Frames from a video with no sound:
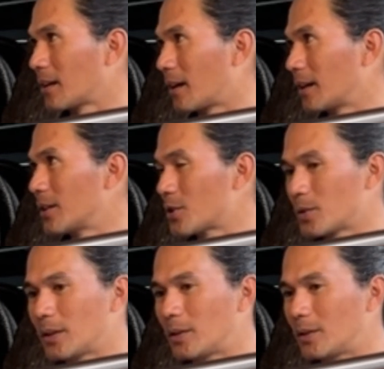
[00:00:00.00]
car
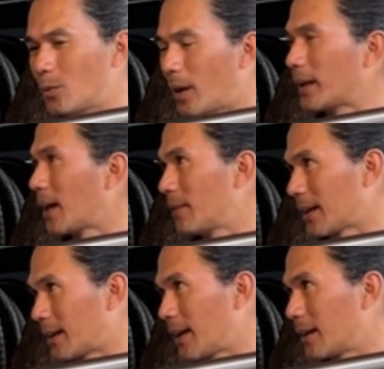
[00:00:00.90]
industry, you want to have
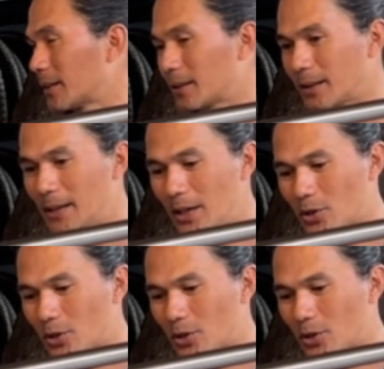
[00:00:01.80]
like a character.